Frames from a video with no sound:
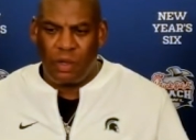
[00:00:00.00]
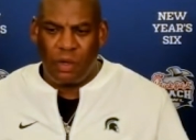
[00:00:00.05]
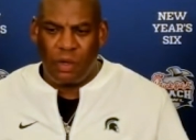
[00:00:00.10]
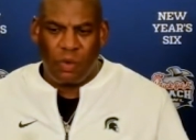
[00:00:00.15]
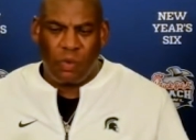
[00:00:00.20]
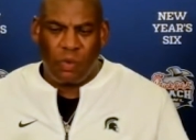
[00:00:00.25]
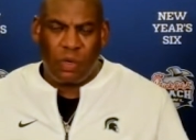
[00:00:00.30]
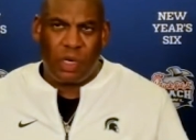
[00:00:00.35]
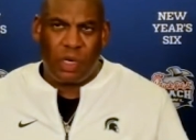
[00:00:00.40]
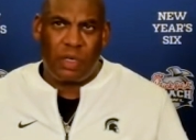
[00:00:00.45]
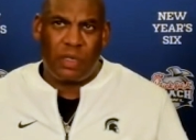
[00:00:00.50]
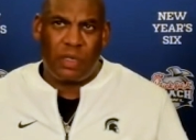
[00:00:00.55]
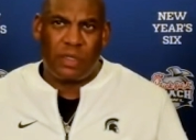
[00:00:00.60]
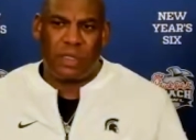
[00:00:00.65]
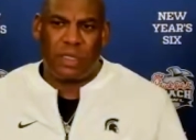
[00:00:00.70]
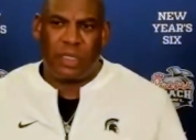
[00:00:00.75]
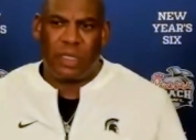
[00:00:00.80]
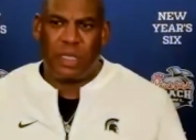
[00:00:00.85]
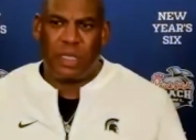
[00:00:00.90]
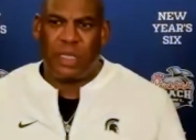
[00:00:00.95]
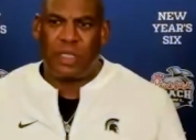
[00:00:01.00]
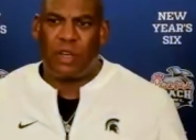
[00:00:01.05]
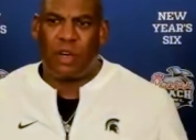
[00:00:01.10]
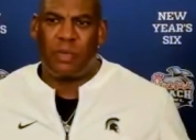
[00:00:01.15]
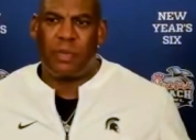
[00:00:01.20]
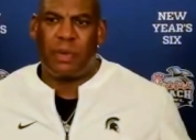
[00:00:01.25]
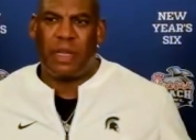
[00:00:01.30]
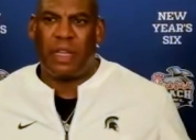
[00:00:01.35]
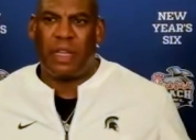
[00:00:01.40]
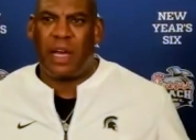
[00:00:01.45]
Well, I told
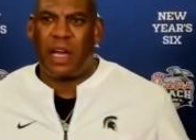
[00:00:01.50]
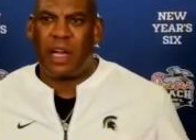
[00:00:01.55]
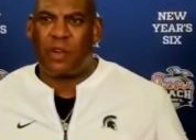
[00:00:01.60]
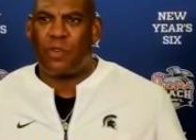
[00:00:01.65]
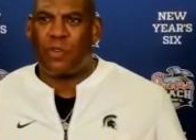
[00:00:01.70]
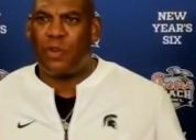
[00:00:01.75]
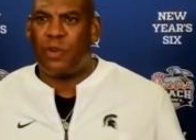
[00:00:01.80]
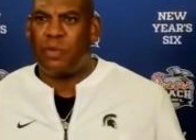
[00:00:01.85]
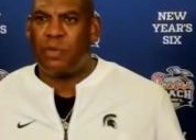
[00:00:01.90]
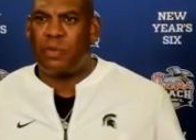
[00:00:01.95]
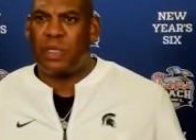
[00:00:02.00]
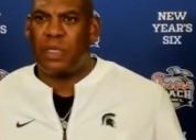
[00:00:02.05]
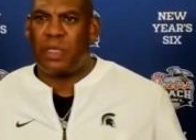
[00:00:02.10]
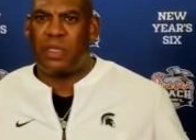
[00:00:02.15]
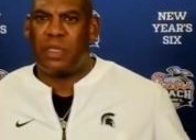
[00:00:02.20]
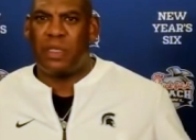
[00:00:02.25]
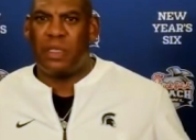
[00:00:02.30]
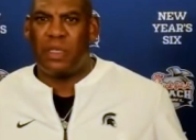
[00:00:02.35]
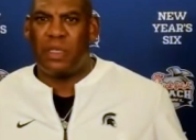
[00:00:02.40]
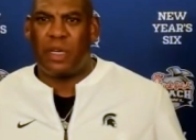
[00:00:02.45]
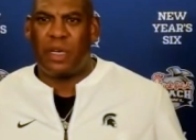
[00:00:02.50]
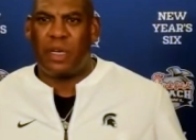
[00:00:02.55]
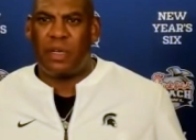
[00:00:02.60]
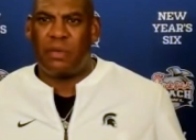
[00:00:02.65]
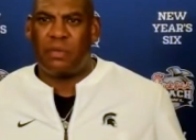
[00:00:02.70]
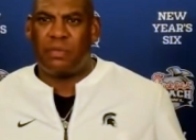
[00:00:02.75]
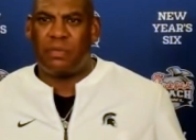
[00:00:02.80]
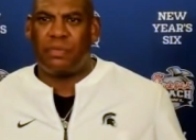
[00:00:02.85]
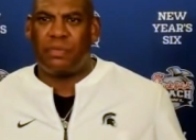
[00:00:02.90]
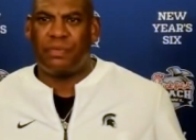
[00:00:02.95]
him in the locker room that.
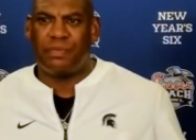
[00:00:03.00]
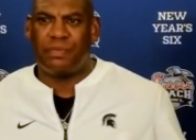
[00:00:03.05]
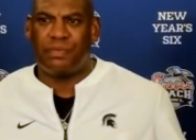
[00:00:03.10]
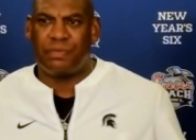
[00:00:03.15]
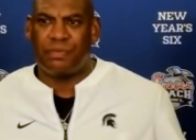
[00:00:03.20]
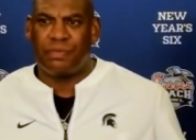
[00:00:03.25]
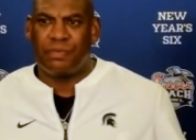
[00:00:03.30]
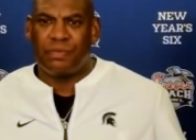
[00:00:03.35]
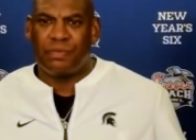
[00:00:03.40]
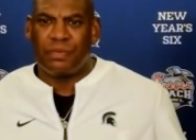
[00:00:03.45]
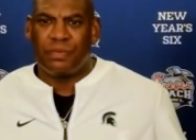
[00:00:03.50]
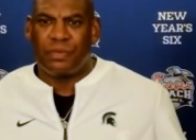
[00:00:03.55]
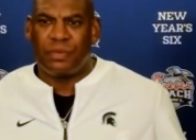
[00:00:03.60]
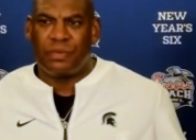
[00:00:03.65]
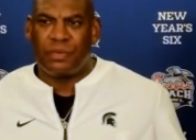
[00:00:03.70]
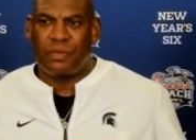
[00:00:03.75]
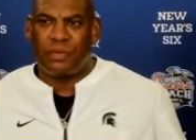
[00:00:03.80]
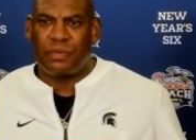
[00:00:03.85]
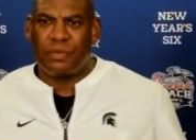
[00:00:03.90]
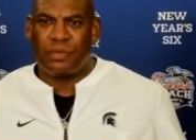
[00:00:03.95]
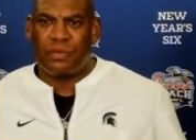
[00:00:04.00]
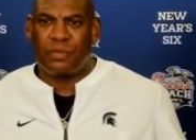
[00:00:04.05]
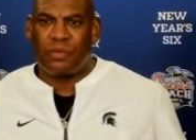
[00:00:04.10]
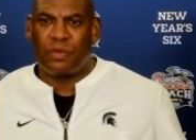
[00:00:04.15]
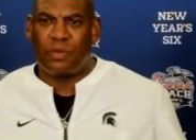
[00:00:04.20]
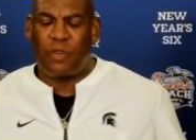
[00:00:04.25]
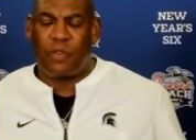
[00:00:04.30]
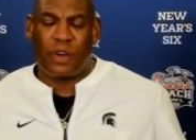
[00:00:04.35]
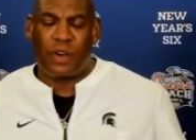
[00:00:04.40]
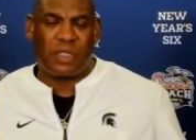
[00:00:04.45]
Um,
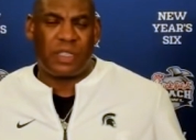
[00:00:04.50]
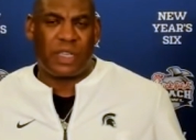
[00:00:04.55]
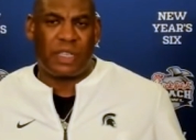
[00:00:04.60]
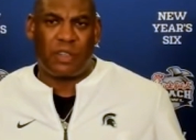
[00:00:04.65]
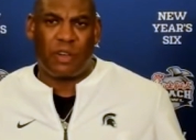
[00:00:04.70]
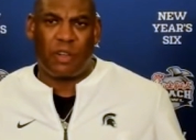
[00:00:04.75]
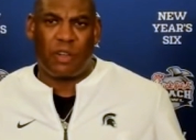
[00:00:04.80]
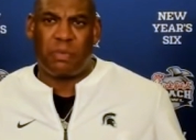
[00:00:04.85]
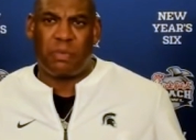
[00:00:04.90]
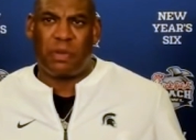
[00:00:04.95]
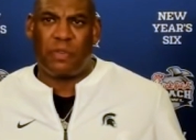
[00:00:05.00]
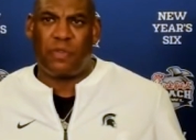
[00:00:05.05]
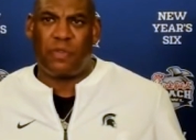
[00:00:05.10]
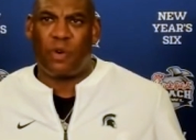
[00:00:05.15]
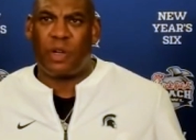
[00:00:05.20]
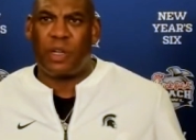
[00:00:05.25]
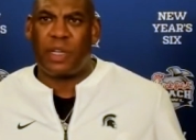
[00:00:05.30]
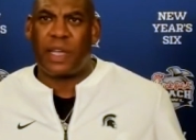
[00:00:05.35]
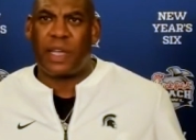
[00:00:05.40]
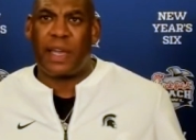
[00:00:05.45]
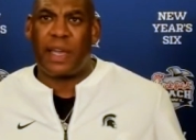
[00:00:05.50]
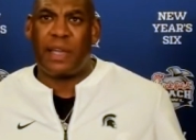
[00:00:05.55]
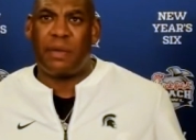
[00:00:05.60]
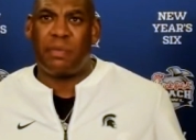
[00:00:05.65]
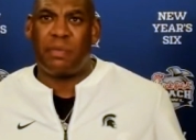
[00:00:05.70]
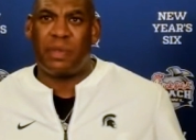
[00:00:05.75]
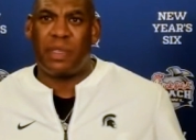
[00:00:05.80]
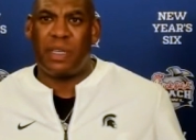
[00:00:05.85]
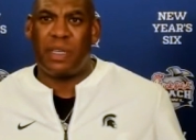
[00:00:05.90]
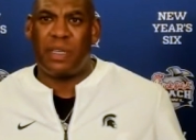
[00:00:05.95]
well, first I told him before the
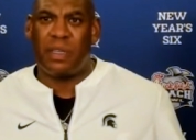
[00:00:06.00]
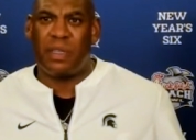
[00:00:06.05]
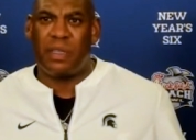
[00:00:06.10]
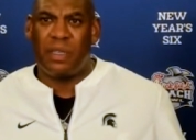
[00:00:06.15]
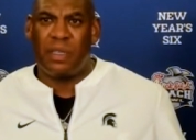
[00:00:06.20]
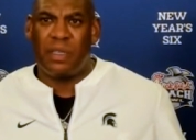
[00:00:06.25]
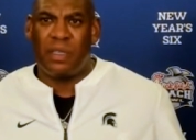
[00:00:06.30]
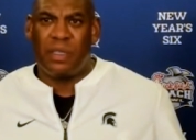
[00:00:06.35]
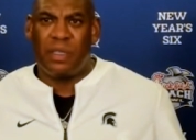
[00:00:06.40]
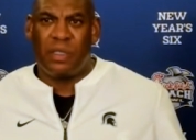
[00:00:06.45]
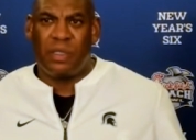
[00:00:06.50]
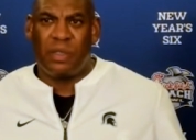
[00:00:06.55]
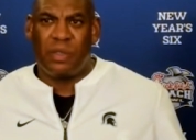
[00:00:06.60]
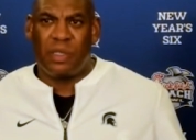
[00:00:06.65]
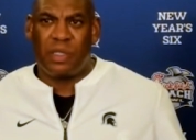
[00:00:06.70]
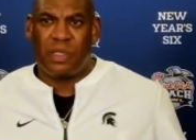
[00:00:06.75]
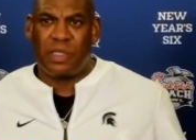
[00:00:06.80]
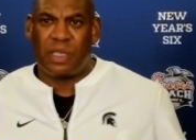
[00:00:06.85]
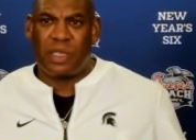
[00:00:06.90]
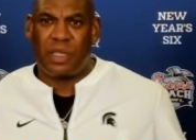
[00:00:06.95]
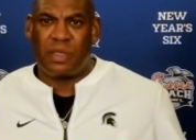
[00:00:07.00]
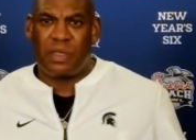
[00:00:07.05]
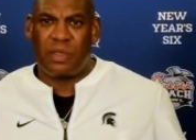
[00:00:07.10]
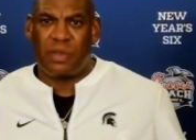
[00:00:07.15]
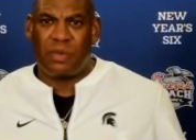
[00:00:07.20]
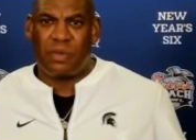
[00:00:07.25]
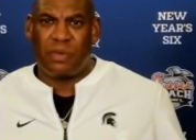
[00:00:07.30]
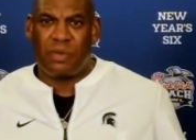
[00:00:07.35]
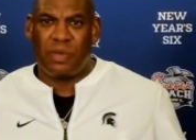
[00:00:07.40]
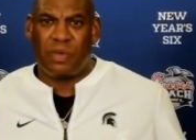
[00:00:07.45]
game that was that
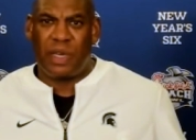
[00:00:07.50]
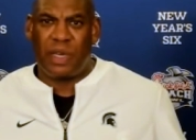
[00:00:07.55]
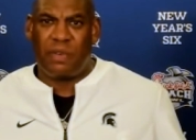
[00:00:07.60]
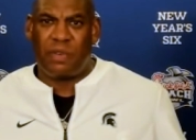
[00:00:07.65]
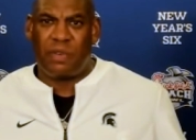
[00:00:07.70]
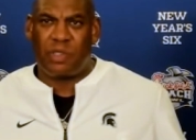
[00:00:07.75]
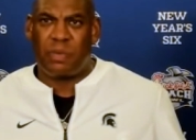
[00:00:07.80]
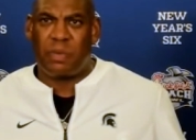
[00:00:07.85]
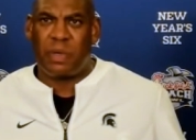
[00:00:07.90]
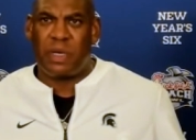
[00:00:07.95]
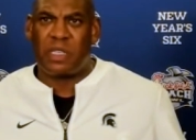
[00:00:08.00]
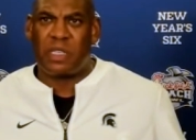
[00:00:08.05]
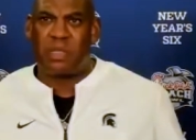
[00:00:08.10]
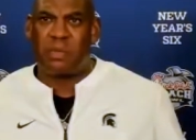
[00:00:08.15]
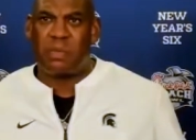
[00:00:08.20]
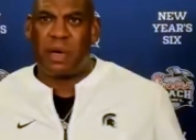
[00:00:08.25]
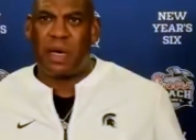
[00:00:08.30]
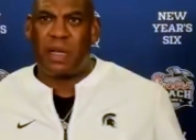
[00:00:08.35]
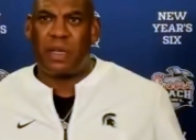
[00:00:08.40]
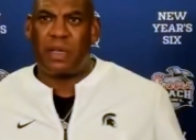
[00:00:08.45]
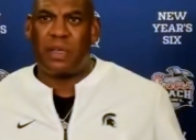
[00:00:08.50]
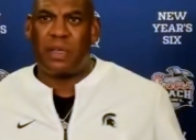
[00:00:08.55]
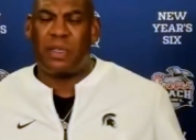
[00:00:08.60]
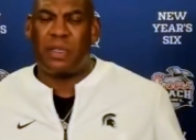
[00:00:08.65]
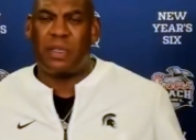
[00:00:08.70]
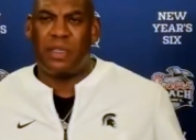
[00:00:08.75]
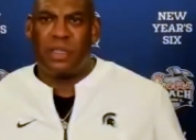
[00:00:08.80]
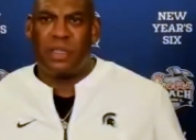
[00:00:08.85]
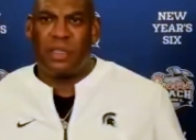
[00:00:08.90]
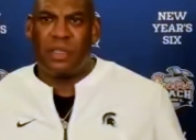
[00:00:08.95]
we have a tremendous amount of
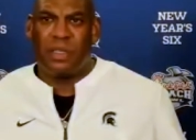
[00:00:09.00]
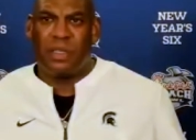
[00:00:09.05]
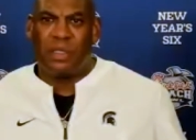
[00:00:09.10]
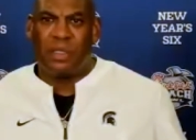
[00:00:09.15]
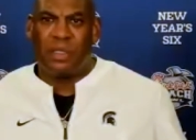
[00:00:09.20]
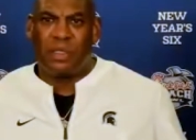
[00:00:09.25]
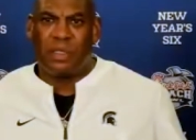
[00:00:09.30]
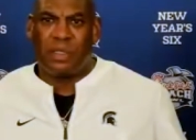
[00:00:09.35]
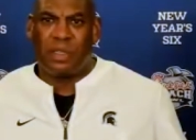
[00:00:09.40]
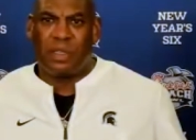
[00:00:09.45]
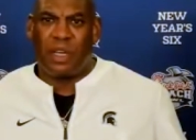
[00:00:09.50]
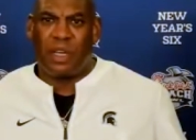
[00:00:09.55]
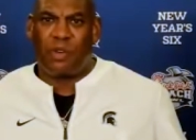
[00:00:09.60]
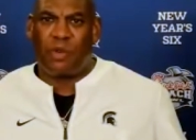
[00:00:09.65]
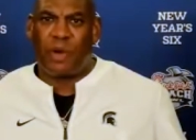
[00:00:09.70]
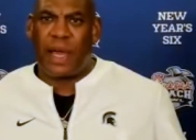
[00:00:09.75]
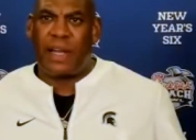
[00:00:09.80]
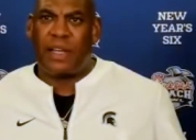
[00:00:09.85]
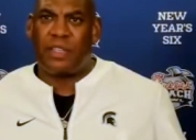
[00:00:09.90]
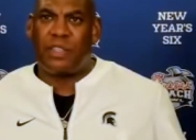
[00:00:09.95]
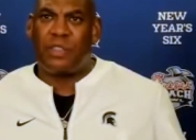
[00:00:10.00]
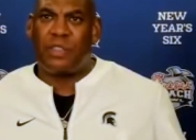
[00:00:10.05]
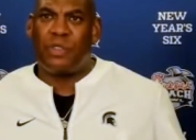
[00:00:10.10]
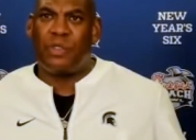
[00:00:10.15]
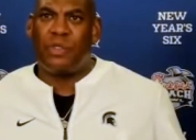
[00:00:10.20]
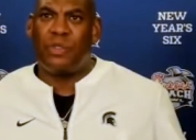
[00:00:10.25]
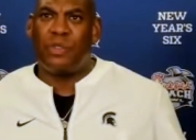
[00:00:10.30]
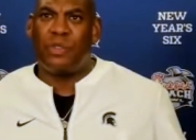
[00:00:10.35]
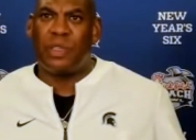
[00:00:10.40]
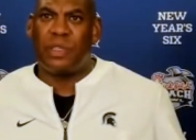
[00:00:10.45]
uh,
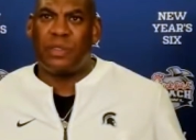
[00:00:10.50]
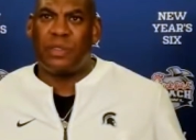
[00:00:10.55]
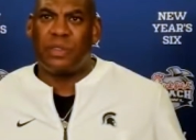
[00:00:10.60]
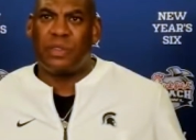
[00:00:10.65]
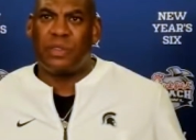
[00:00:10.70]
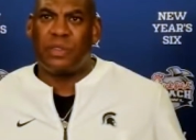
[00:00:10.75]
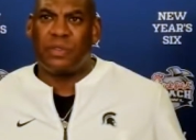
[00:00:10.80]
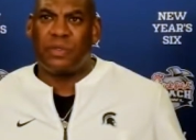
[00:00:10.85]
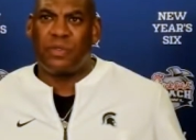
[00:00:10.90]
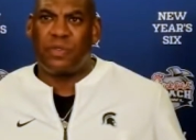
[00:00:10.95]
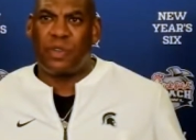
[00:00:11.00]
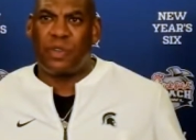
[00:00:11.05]
gratitude for